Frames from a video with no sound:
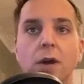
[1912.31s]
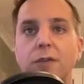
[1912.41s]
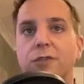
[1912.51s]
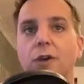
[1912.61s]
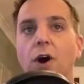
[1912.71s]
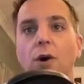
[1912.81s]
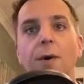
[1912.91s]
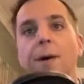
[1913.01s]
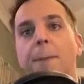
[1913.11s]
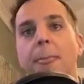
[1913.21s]

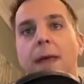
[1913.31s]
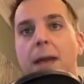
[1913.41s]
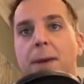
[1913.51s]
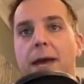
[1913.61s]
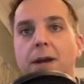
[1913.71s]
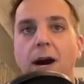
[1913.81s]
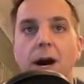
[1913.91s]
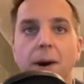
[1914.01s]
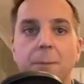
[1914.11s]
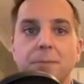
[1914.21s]
So, hey
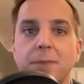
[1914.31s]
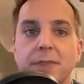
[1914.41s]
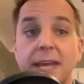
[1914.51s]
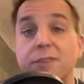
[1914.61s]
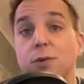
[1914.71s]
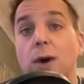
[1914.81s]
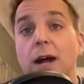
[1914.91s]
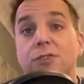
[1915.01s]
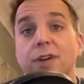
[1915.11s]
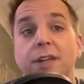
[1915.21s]
man, thanks for
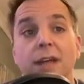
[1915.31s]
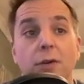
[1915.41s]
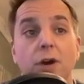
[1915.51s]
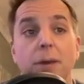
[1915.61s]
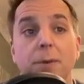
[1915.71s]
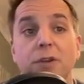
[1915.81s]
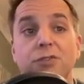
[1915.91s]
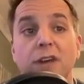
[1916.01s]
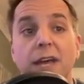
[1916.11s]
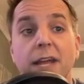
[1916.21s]
watching. I really
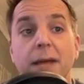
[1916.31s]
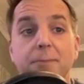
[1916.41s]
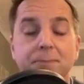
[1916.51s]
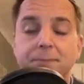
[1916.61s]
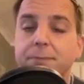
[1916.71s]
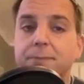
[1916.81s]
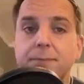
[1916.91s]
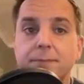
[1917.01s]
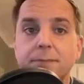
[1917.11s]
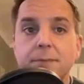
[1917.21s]
appreciate it.
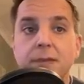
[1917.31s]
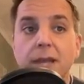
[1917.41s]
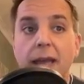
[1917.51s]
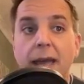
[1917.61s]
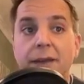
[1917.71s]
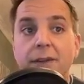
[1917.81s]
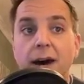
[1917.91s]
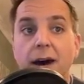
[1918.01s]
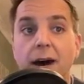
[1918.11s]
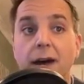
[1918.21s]
And
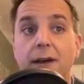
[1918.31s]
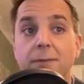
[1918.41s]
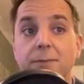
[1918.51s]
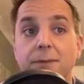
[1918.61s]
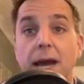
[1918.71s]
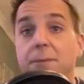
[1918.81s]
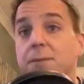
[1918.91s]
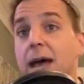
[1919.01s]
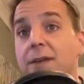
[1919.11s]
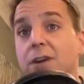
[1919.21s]
yeah,
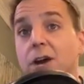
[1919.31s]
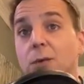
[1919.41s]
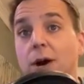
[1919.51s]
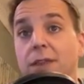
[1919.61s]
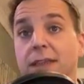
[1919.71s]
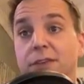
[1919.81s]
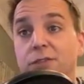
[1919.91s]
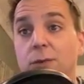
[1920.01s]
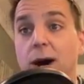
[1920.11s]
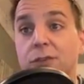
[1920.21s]
have a good one. Thanks
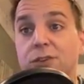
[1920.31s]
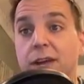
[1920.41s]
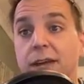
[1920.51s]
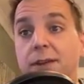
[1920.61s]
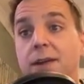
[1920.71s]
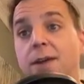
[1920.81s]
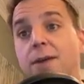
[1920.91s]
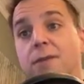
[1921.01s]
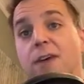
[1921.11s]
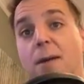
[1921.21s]
for watching.
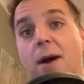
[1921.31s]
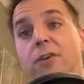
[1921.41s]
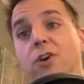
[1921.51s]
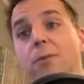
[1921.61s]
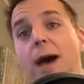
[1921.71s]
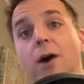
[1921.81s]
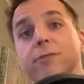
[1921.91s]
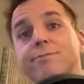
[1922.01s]
5 Hour Doom out.